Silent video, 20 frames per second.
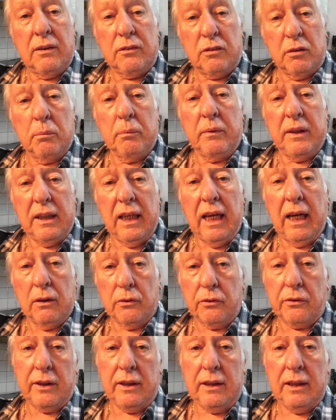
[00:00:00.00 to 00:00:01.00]
something
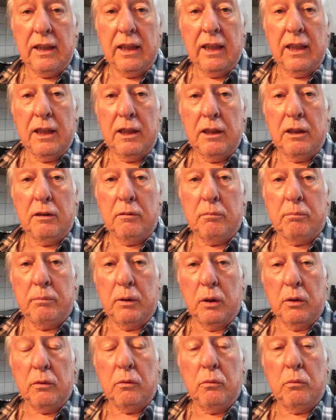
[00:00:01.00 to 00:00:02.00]
healthy,
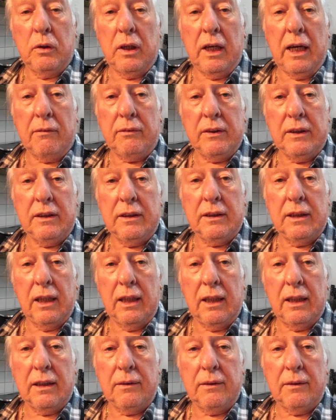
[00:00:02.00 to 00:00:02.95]
but we're having